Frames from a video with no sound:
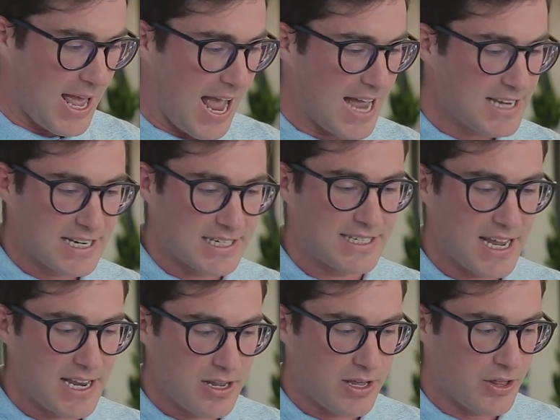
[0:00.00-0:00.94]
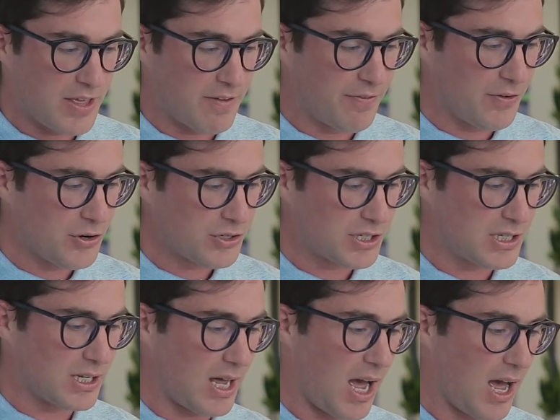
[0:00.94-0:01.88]
As I said, the
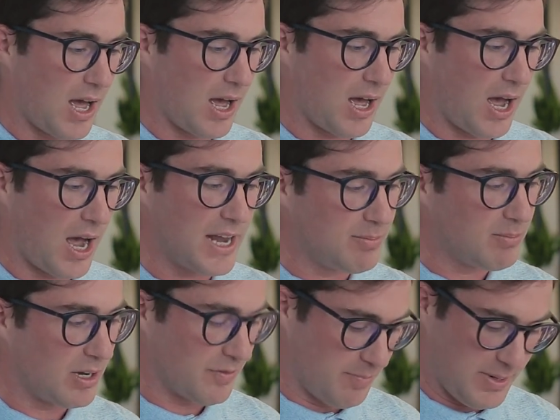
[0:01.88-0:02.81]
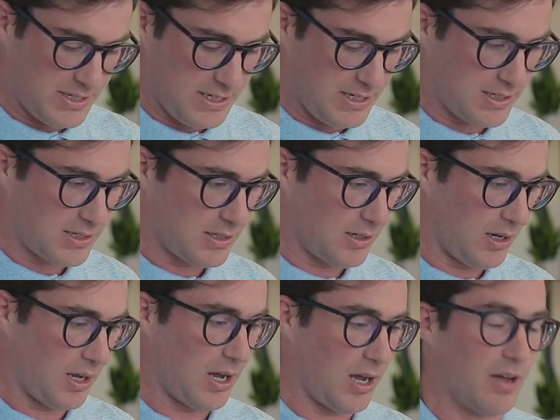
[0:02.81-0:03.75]
first item of business
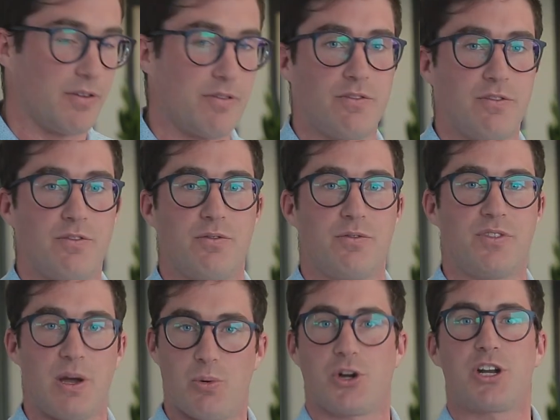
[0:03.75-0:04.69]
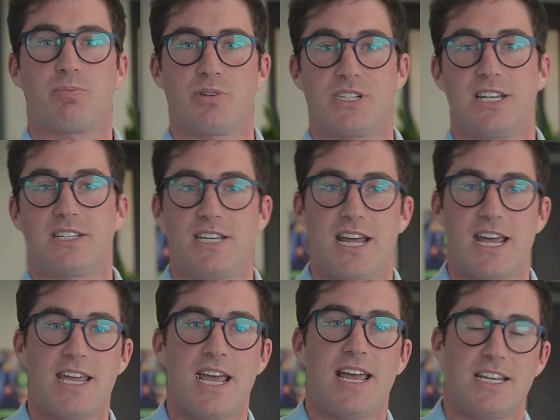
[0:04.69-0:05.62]
that we're going to present
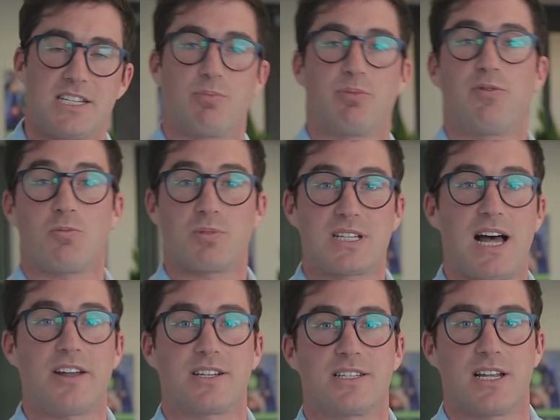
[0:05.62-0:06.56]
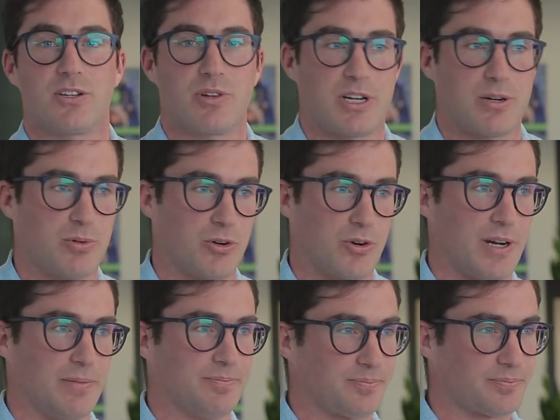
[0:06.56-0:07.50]
today is the Performance Cloud Accelerator
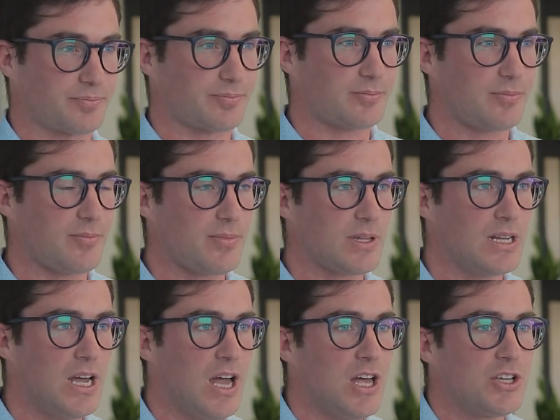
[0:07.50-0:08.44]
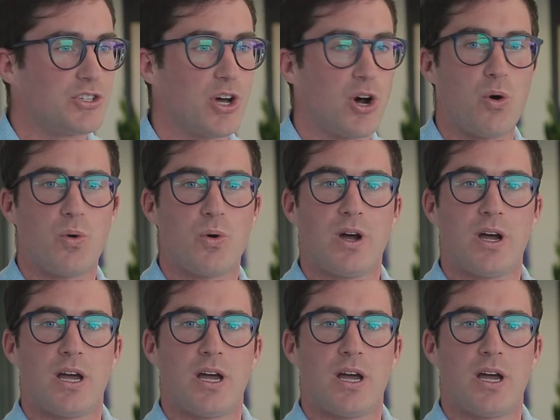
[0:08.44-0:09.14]
Program. So